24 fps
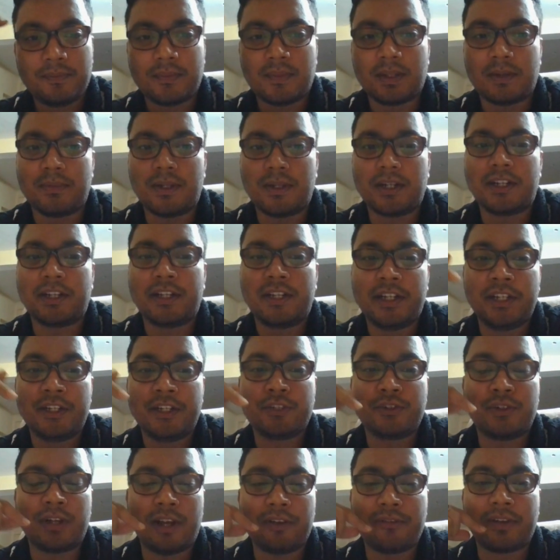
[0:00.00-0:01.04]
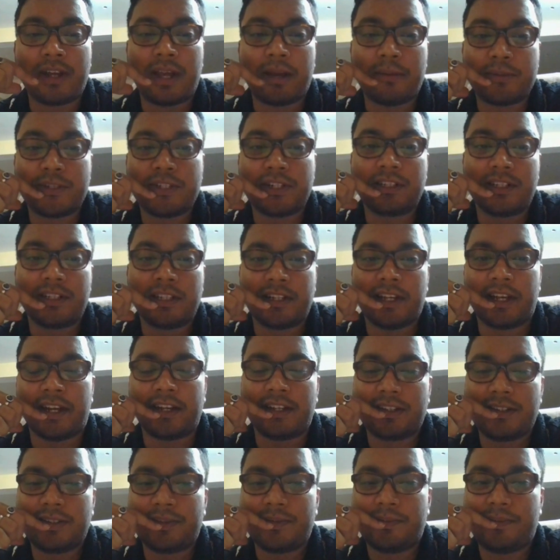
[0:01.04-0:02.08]
But he should have captured the
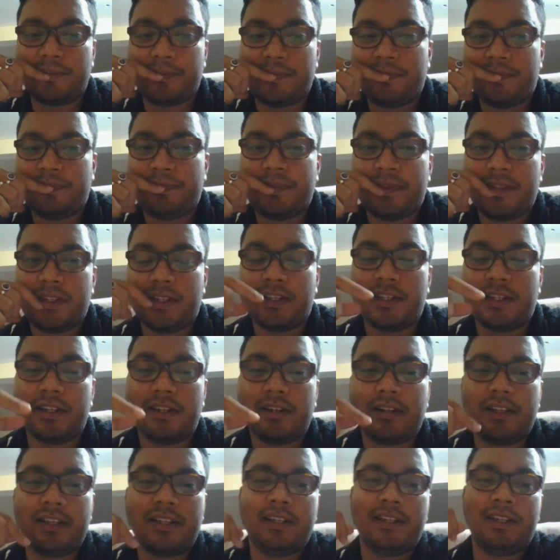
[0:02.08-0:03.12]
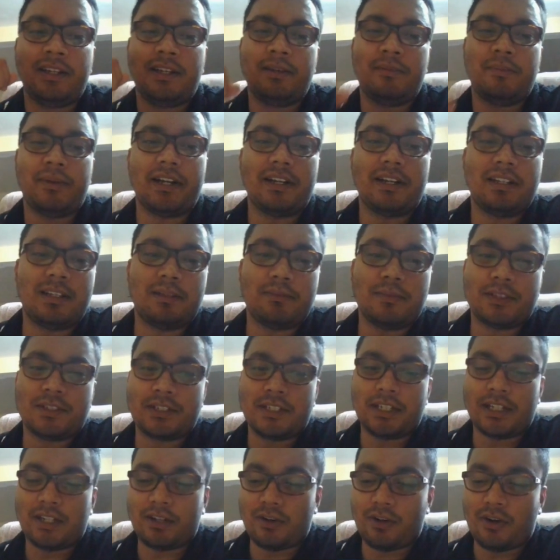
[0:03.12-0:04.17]
knight. Here he made the
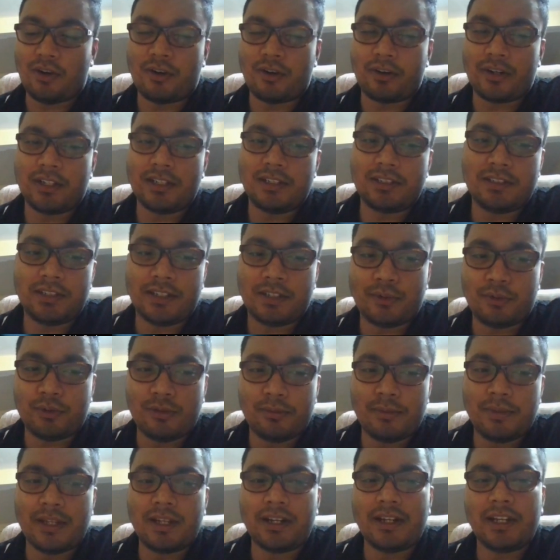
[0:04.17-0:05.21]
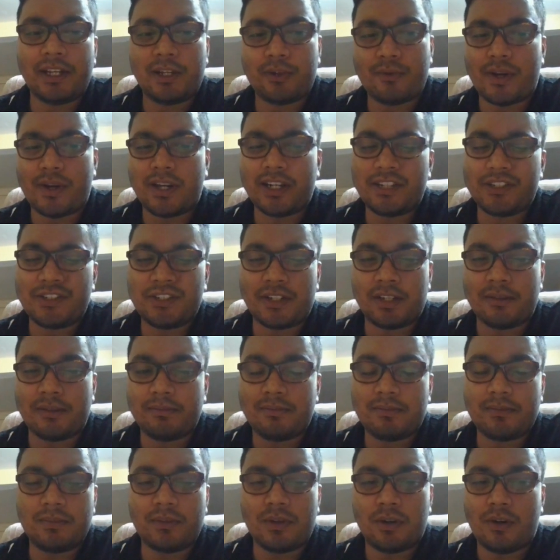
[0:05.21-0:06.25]
mistake, or else it will be an equalish
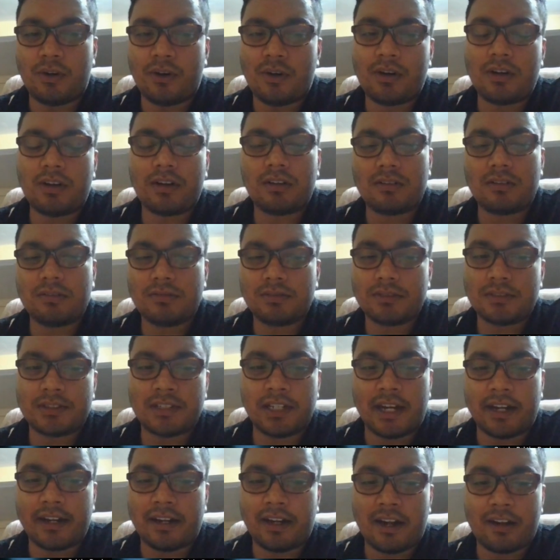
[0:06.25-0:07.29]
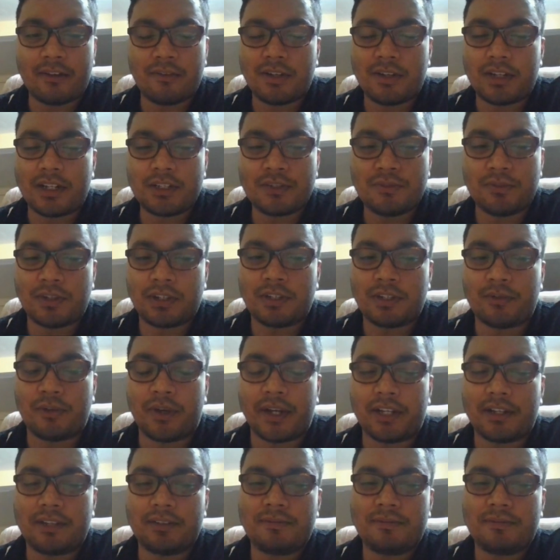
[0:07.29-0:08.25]
game or slight advantage for the white.